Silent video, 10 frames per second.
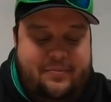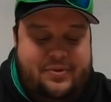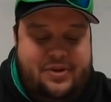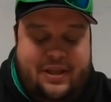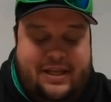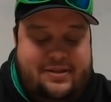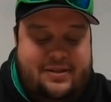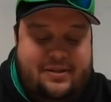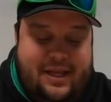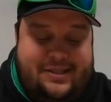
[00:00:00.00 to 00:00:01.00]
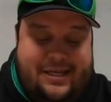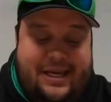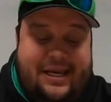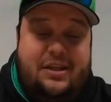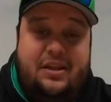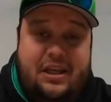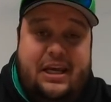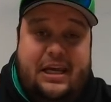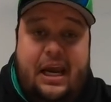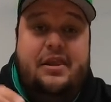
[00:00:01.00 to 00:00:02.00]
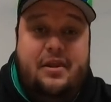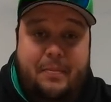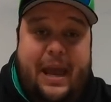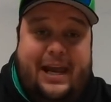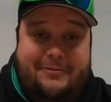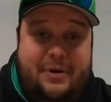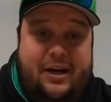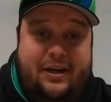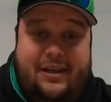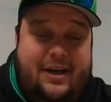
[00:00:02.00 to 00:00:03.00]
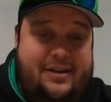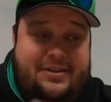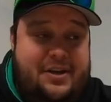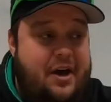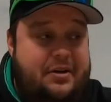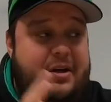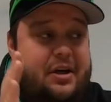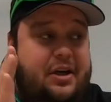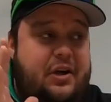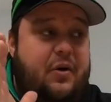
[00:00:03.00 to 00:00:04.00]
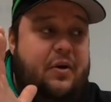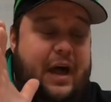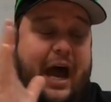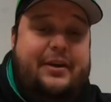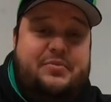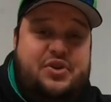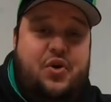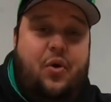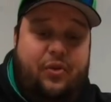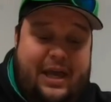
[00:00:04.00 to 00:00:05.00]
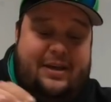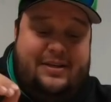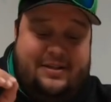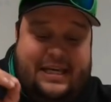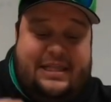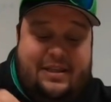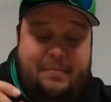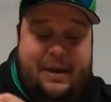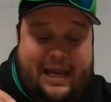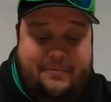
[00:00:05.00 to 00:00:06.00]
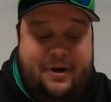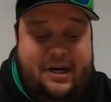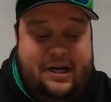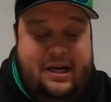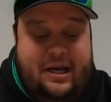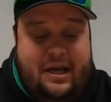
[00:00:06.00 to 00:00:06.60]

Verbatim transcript: So that's in the bank money. That is not, you know, items sold. That is in the bank money.